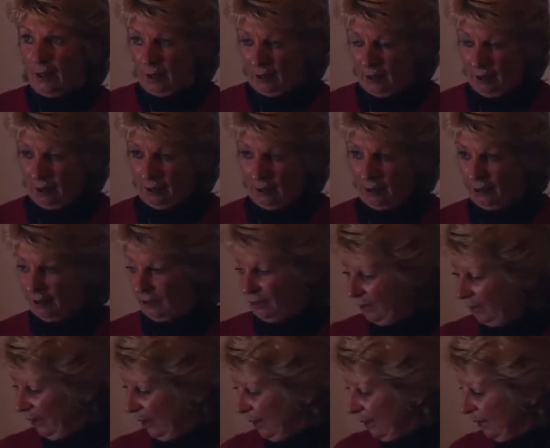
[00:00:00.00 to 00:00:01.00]

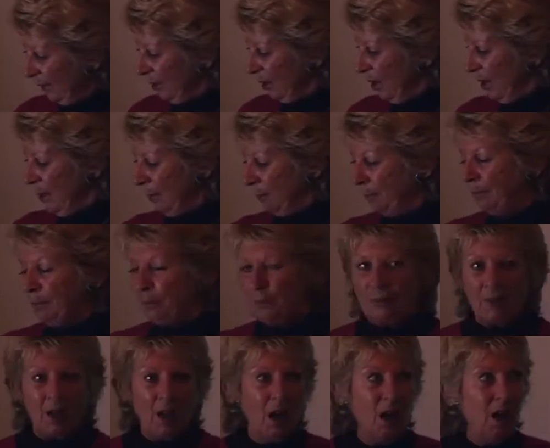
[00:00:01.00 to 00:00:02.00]
And
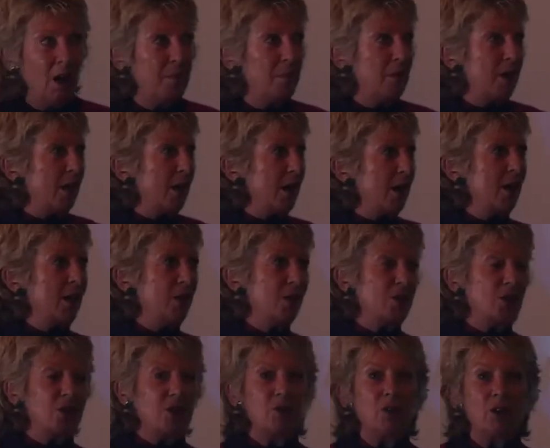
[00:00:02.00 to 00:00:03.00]
I'm here
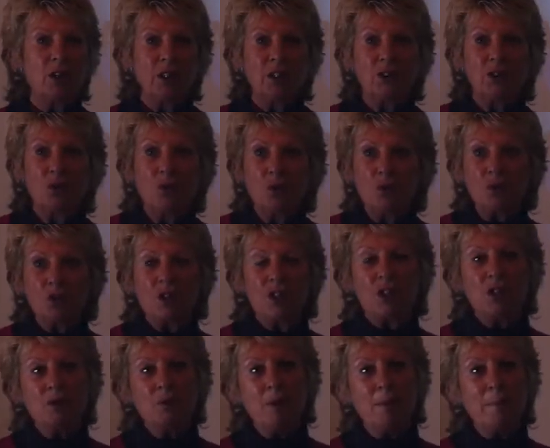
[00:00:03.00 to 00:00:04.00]
to talk to
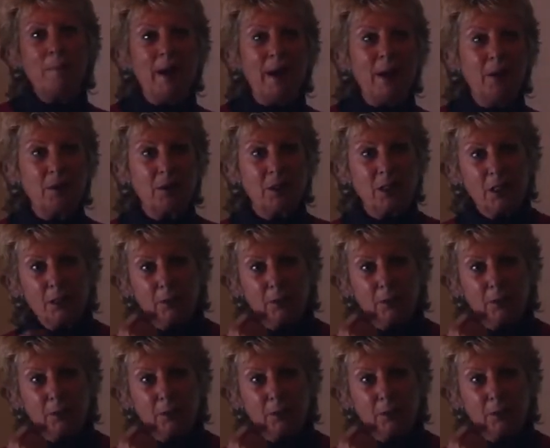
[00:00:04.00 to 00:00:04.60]
you about